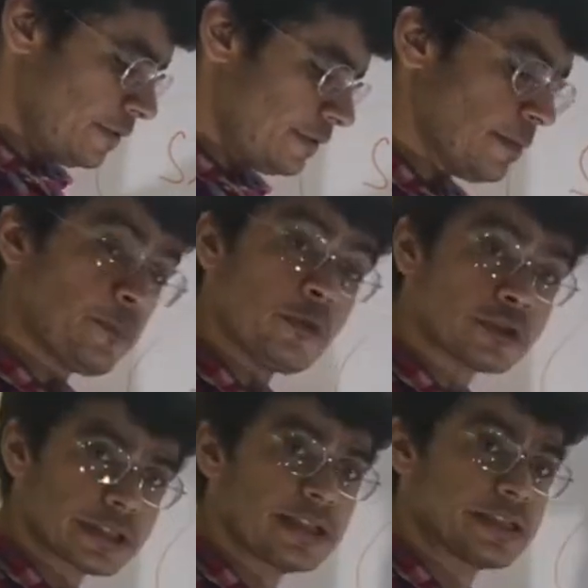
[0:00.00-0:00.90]
The
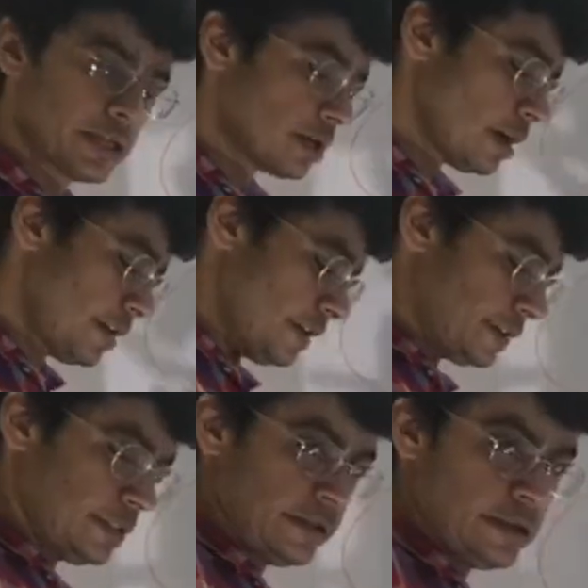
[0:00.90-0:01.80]
post-central gyrus.
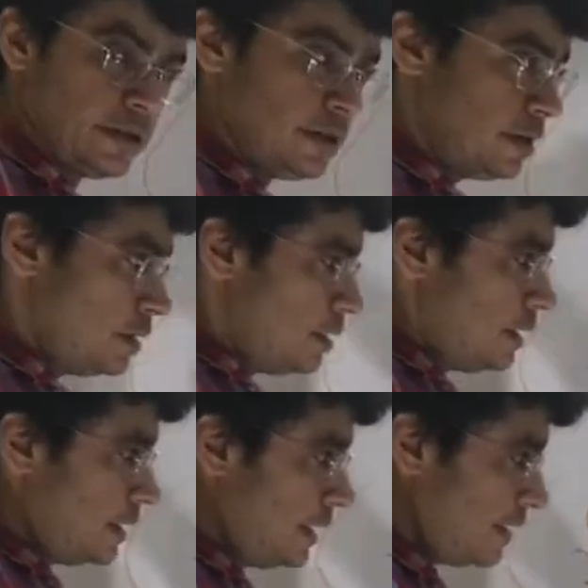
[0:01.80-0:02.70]
Like